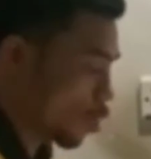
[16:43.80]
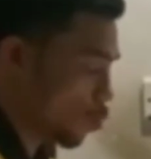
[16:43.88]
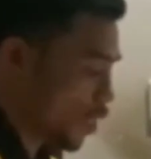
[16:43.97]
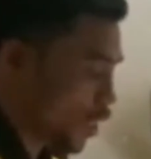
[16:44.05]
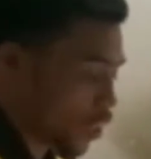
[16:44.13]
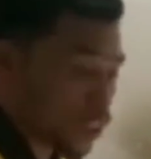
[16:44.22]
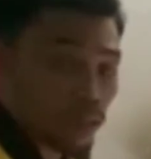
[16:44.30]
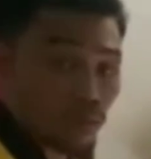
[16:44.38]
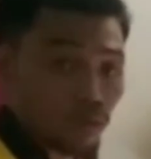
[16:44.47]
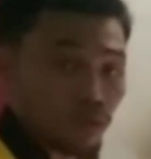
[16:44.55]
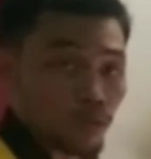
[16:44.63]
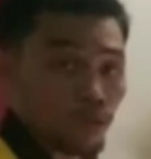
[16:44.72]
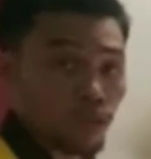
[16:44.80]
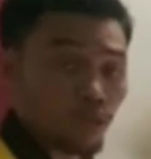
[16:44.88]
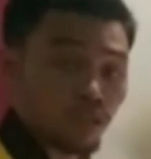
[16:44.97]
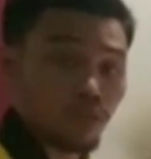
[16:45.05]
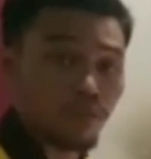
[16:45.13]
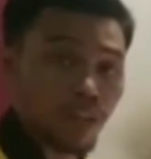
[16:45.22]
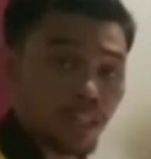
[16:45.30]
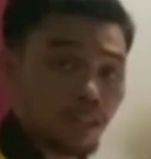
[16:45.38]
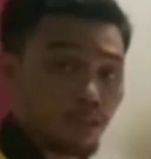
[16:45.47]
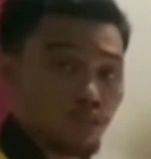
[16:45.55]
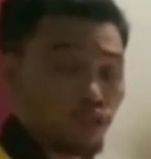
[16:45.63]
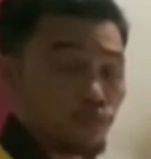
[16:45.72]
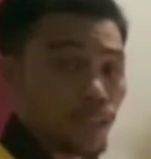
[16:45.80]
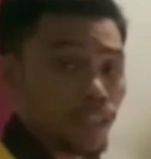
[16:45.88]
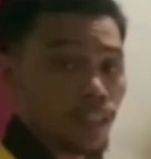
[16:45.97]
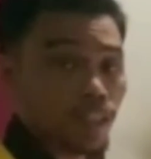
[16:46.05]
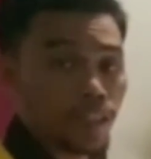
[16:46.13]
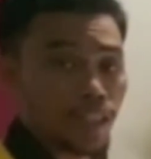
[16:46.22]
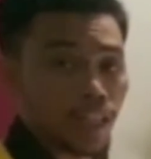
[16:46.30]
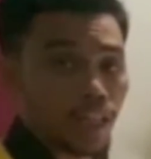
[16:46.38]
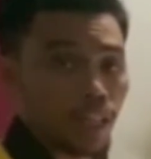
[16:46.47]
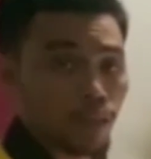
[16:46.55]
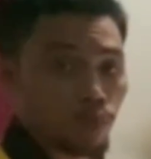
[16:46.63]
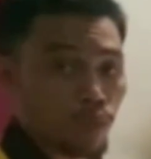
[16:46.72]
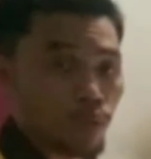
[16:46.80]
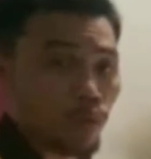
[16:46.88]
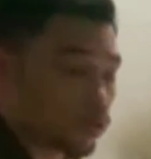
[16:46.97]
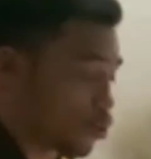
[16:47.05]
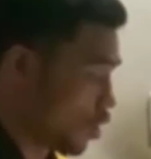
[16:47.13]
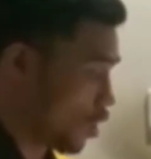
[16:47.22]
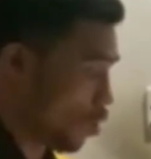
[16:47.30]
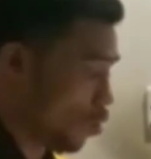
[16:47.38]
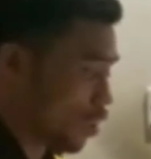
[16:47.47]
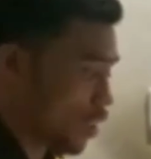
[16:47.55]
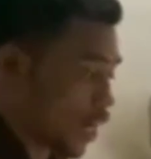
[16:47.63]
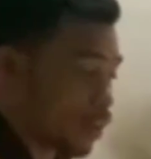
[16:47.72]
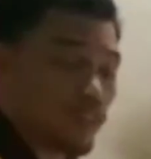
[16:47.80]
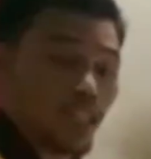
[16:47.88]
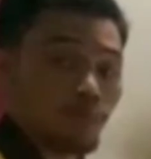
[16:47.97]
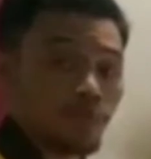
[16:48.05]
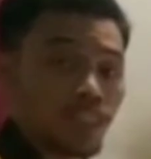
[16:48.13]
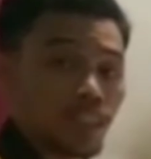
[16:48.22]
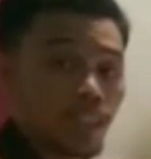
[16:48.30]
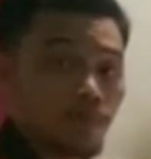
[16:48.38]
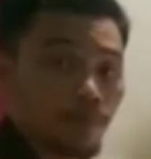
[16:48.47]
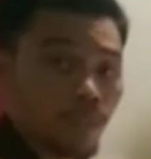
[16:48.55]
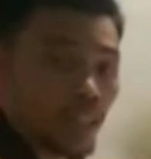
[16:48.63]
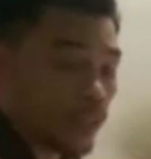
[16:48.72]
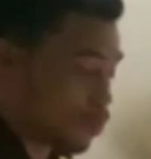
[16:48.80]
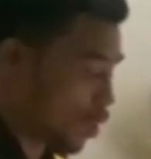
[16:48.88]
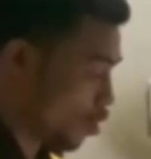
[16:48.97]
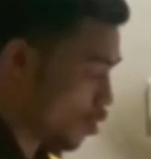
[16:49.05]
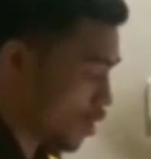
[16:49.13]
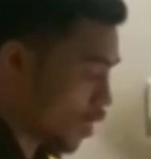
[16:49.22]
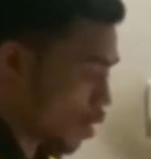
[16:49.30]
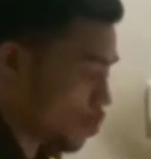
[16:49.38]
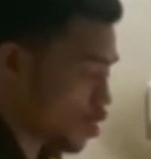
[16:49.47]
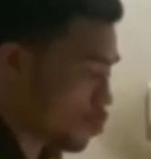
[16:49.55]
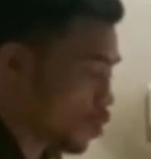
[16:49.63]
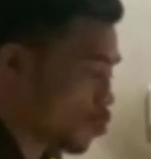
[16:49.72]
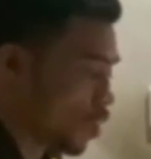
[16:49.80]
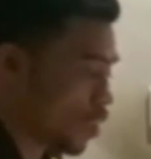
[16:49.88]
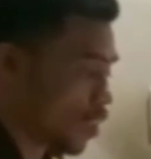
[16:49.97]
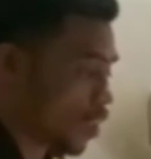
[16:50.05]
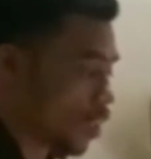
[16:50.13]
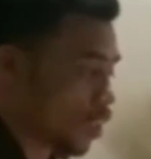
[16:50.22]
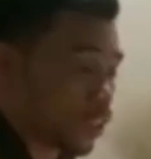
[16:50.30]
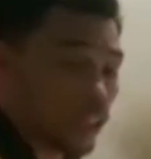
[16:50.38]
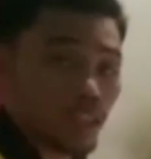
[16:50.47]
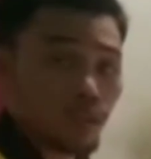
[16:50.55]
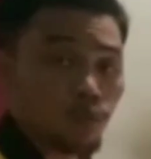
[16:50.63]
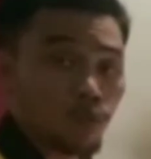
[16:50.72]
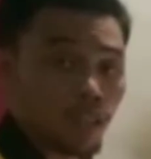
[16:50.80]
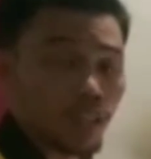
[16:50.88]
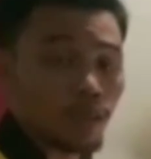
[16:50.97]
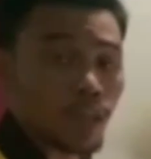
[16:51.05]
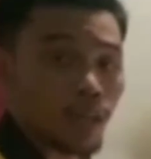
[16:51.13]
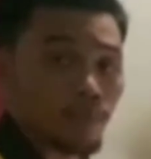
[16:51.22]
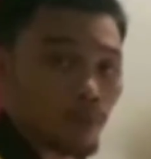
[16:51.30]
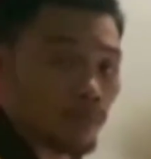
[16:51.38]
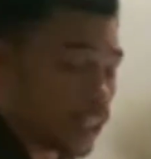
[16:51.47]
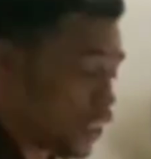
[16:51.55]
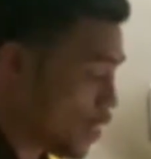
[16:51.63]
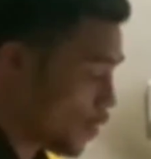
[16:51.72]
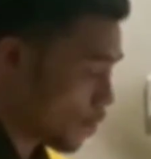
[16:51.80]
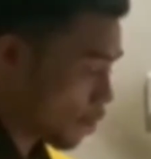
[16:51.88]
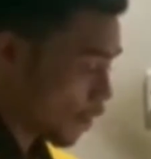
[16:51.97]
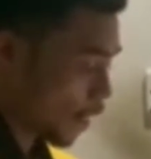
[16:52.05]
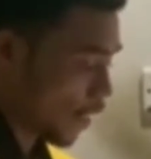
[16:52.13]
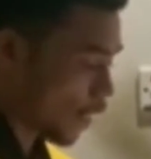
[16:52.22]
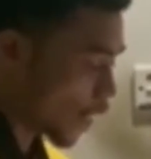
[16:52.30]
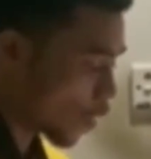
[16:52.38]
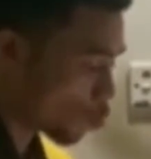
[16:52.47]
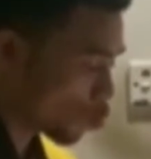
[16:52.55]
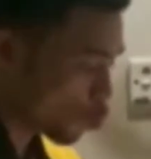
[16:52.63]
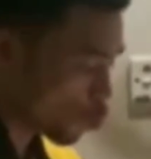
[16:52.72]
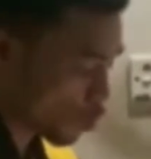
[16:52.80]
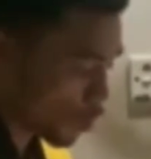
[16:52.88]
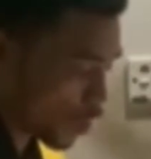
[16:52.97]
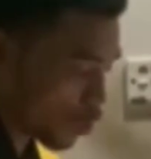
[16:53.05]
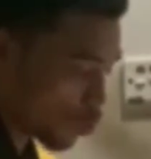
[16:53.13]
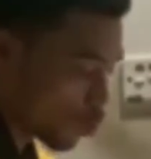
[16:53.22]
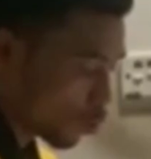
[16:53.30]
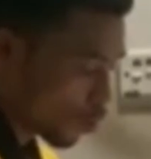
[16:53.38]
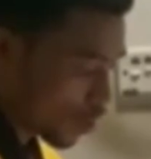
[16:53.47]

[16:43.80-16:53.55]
we need to notify the consumer that we want to turn on the Lvsb system because the MSB1 already work properly. And then what we need to do